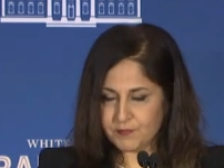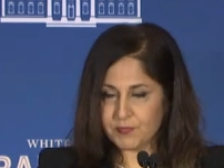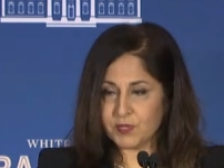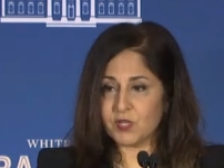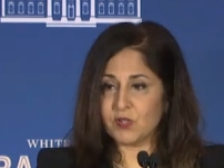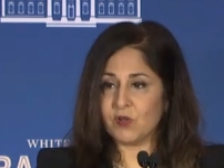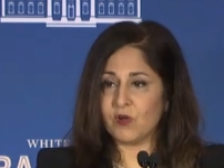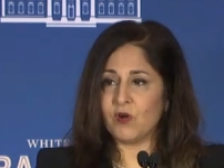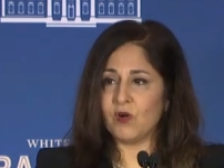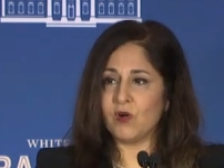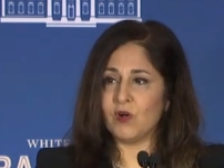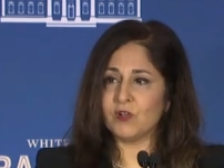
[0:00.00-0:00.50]

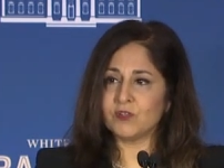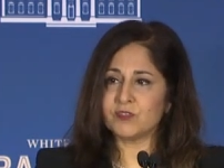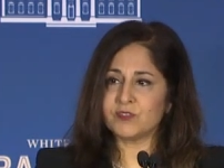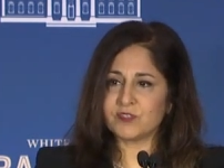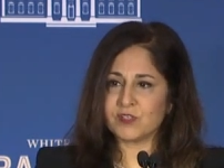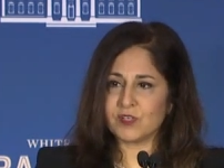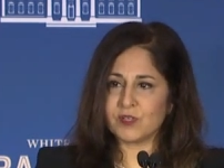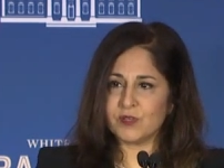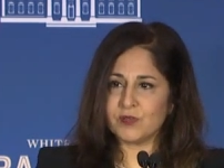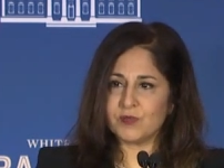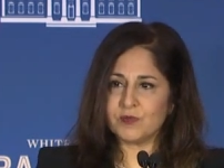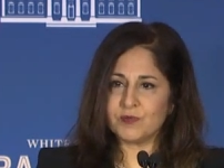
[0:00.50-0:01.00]
but
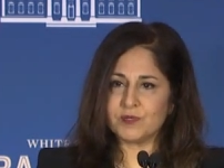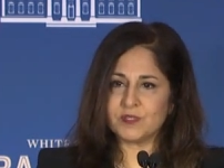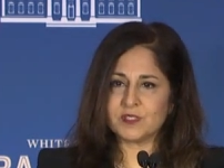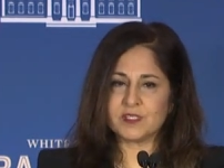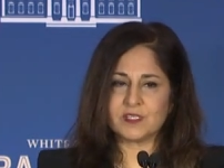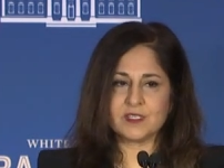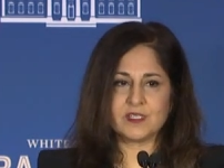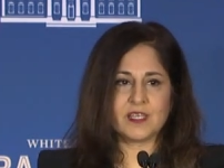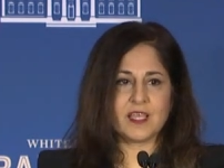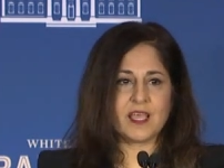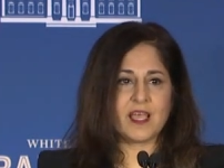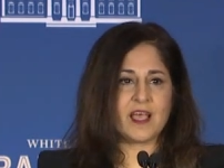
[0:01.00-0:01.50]
also
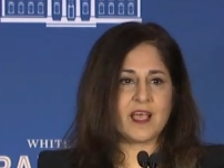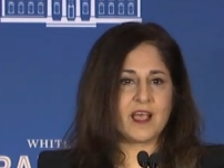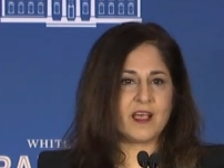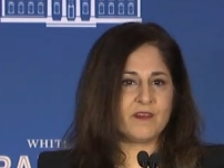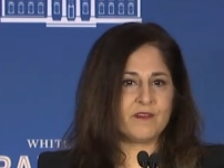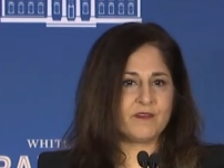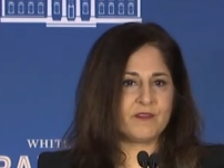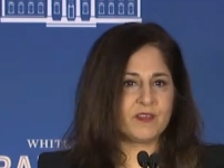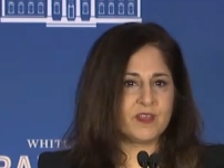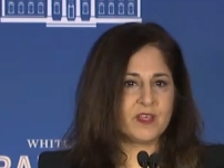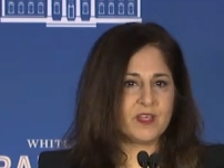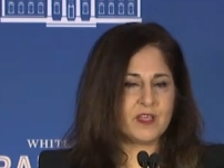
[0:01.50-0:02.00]
to
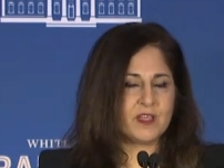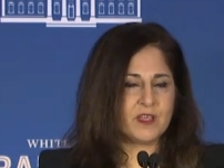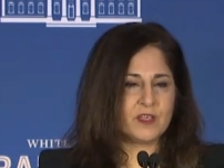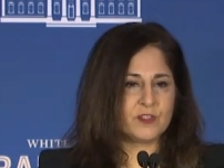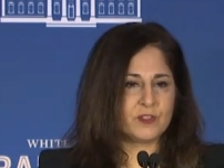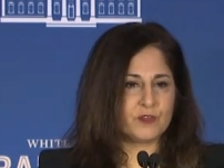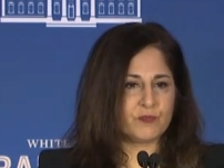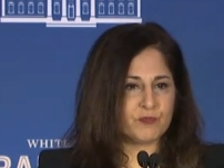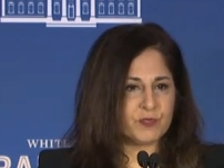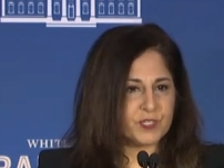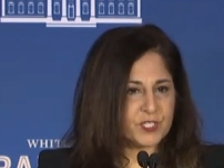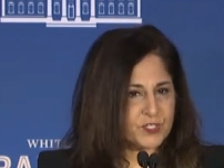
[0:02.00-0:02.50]
have
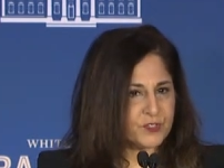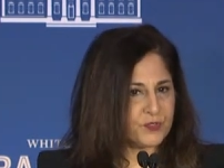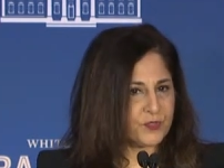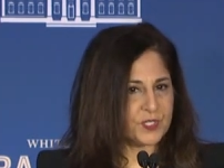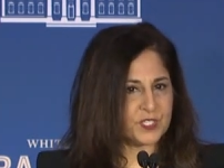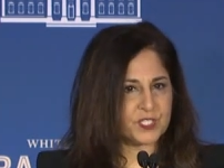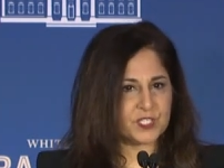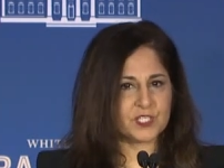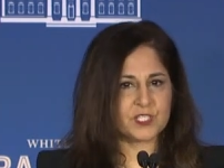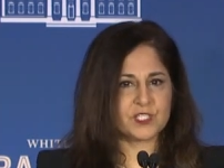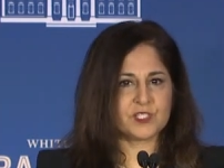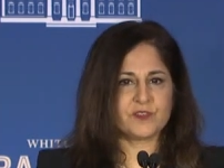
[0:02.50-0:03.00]
the
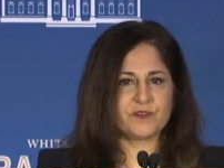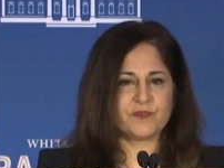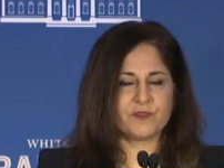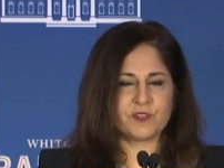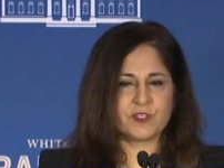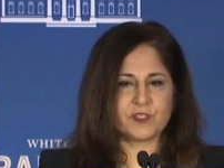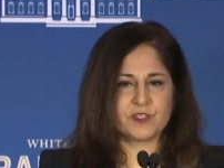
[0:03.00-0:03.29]
resources